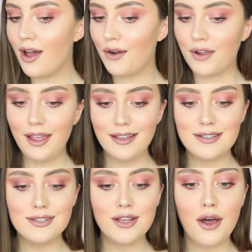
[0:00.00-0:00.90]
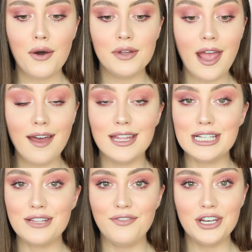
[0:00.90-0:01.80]
Okay, so yeah,
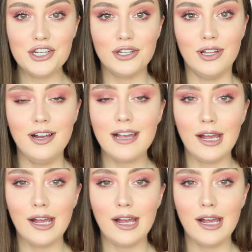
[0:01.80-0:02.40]
that's the finished look.